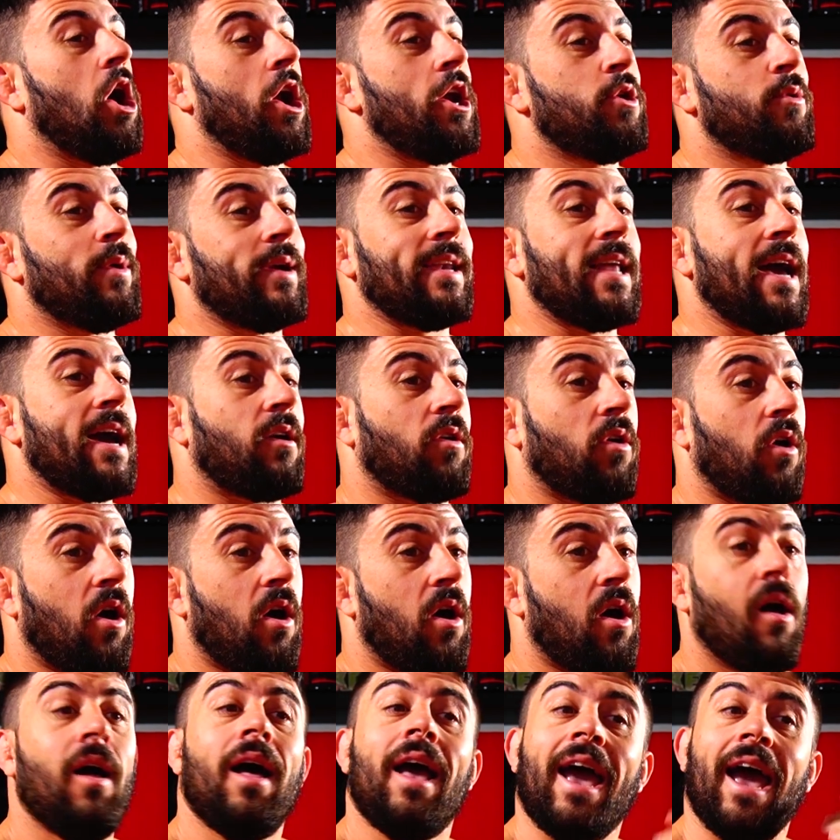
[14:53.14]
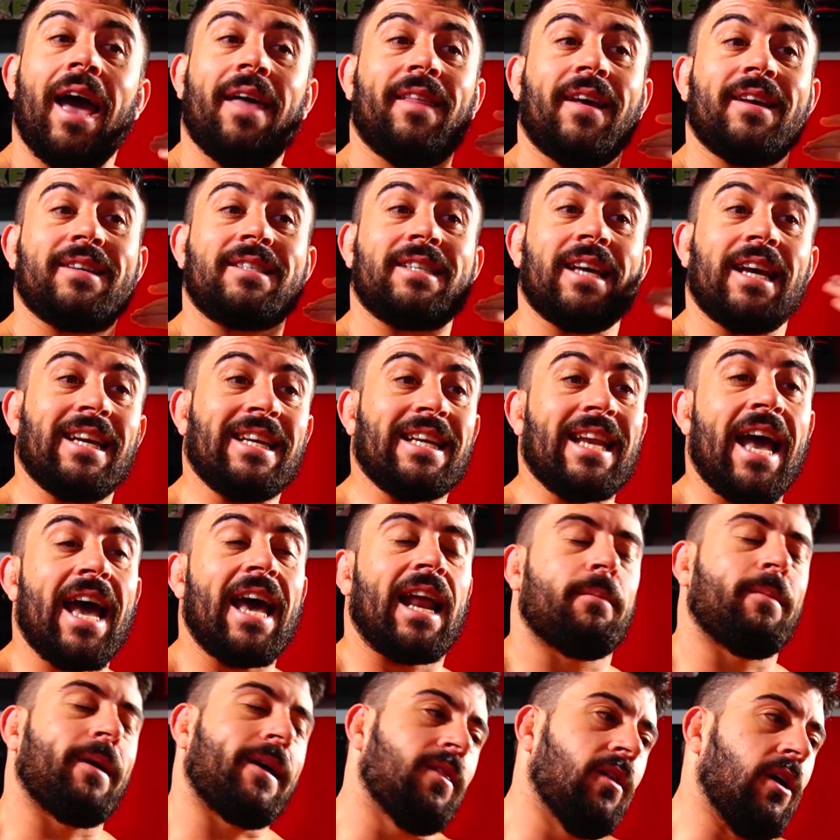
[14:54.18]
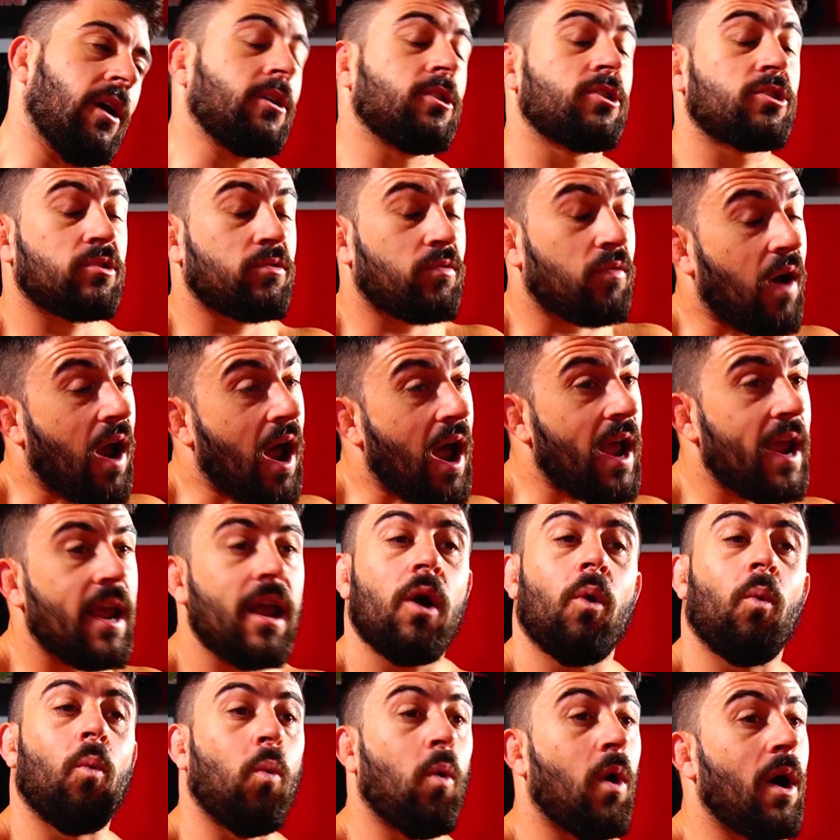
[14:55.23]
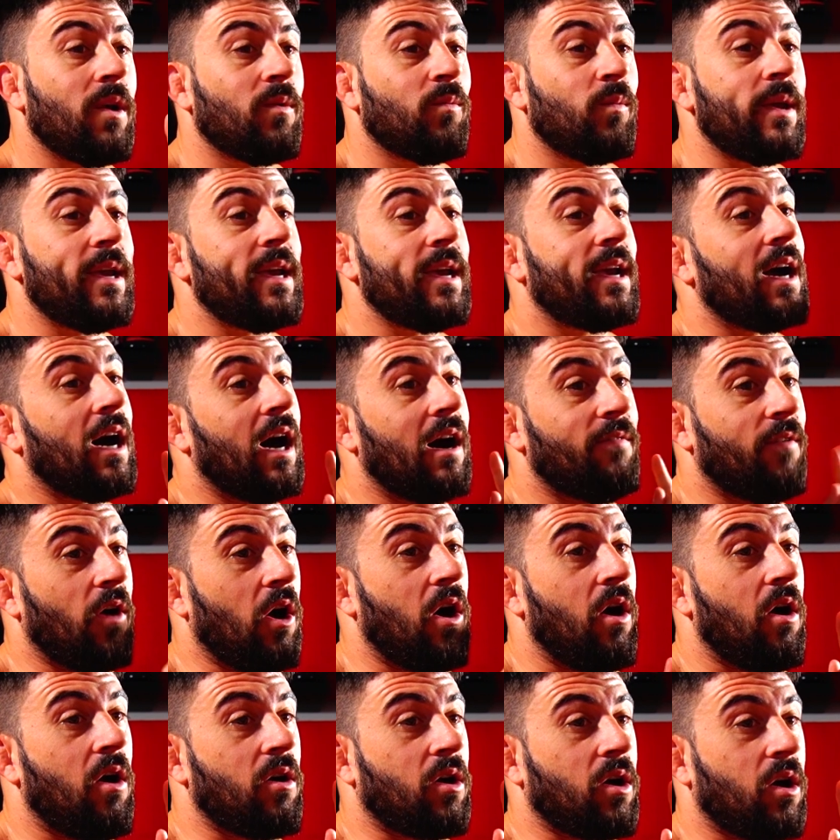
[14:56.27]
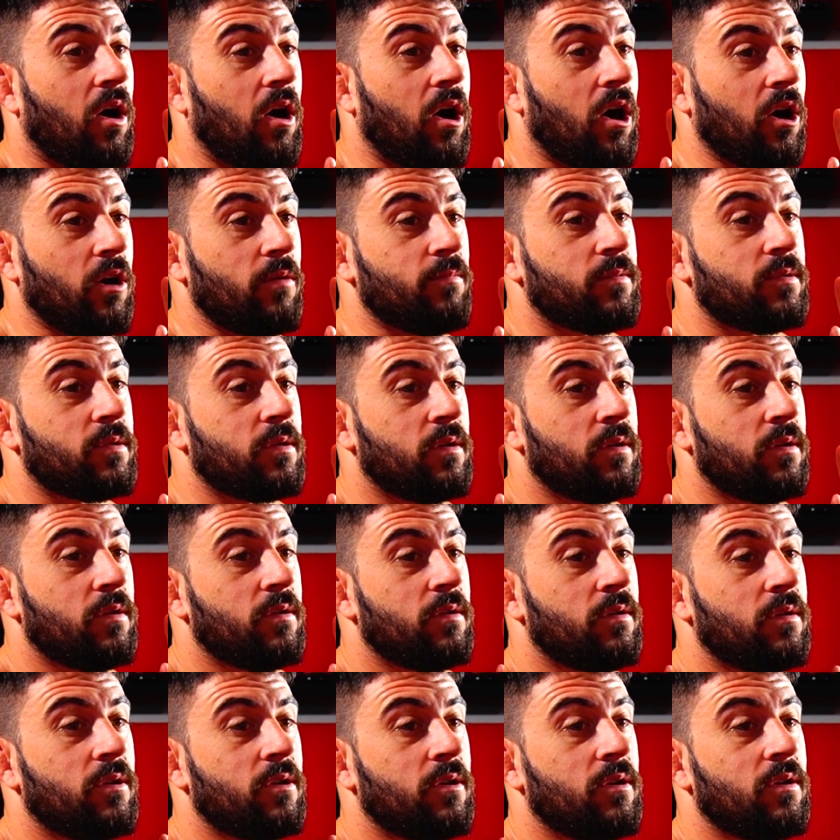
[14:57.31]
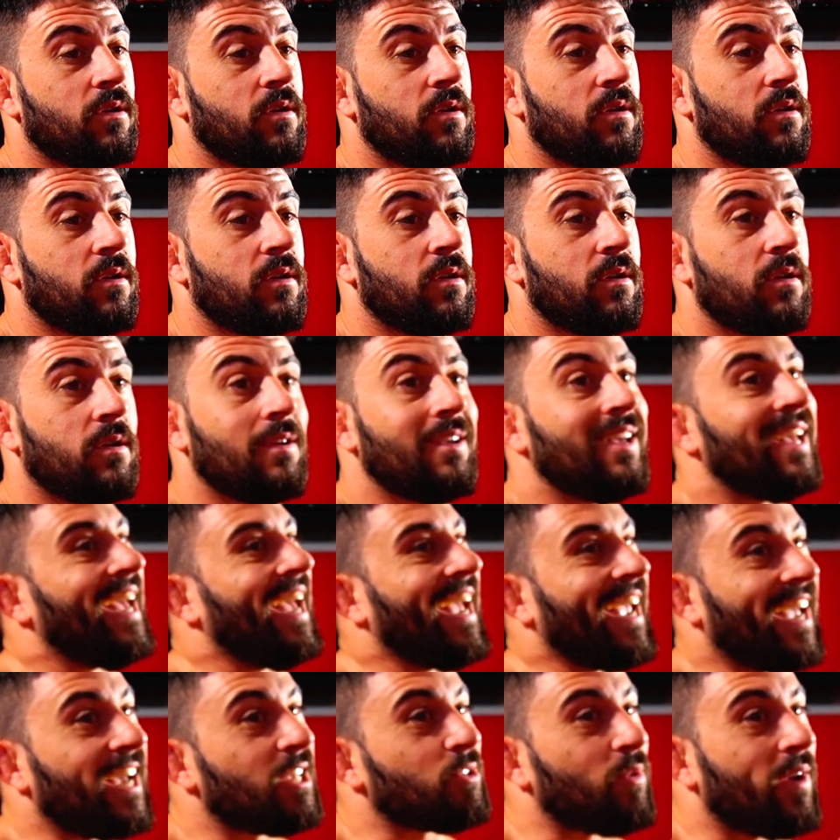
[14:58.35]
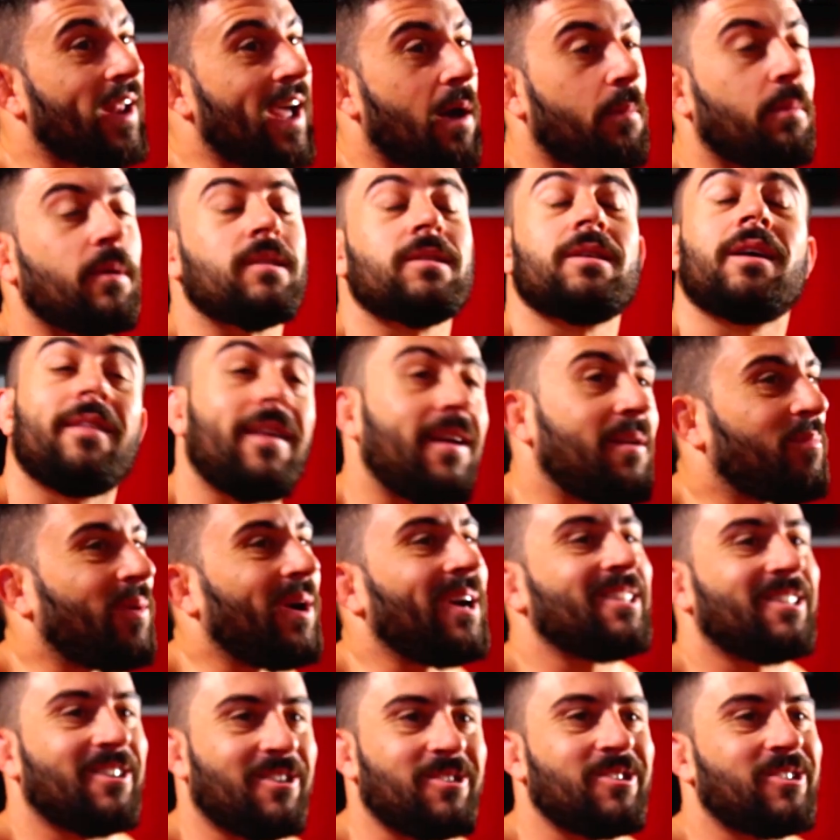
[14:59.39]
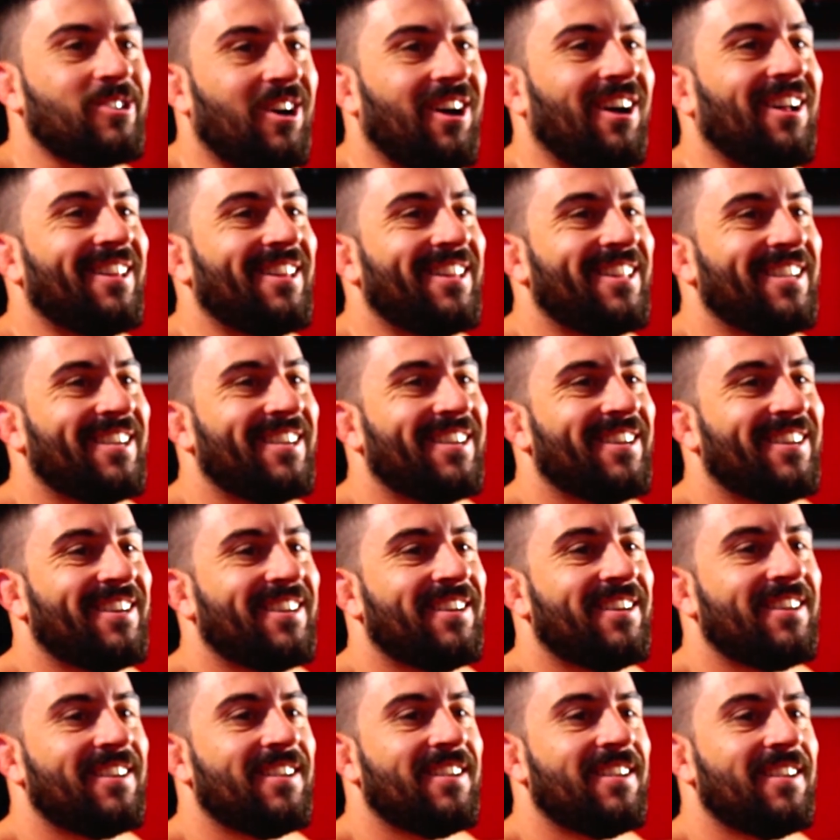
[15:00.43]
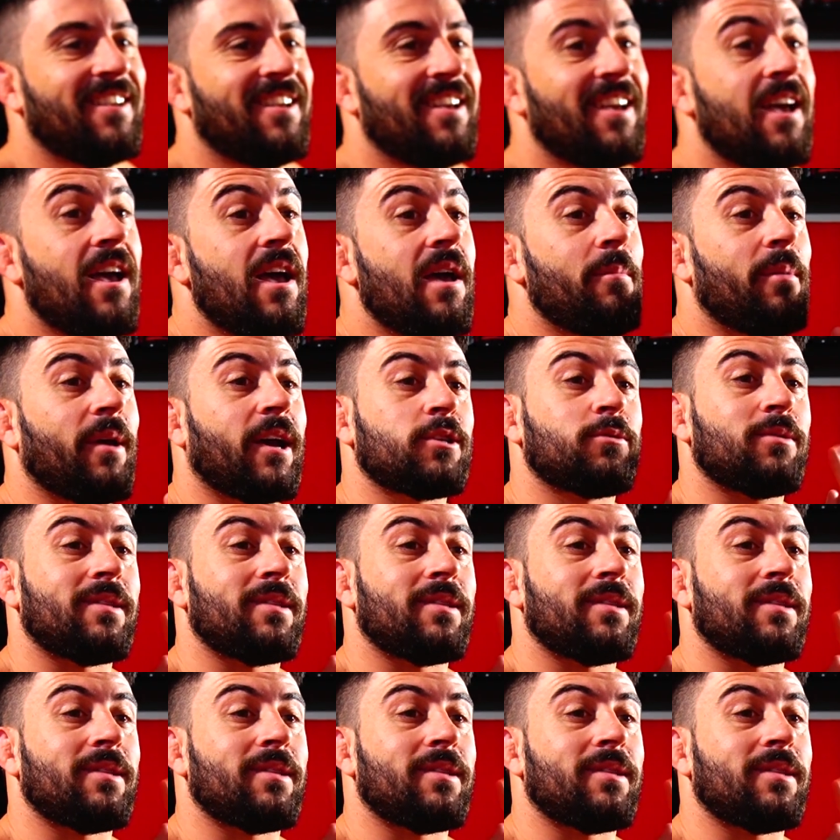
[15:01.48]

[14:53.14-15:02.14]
are you doing net or all? And they say net. I'm like, look, try 1 week of all carbs. And guess what happens? They break their stall. Because